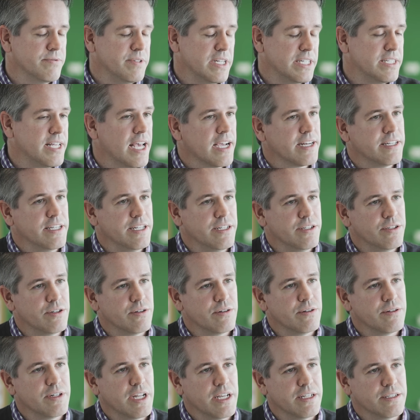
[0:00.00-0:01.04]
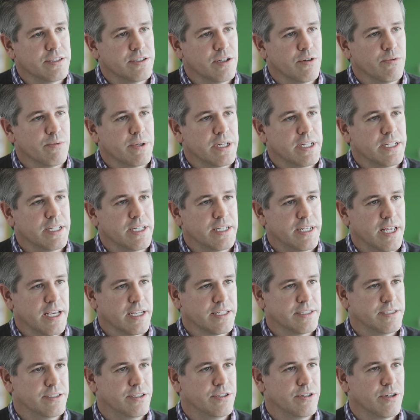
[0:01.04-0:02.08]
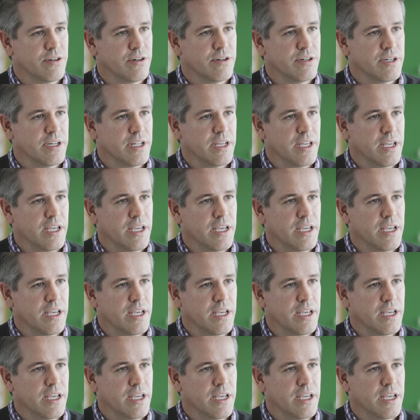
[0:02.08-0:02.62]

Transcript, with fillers: of detecting dirt. And so when it detects dirt,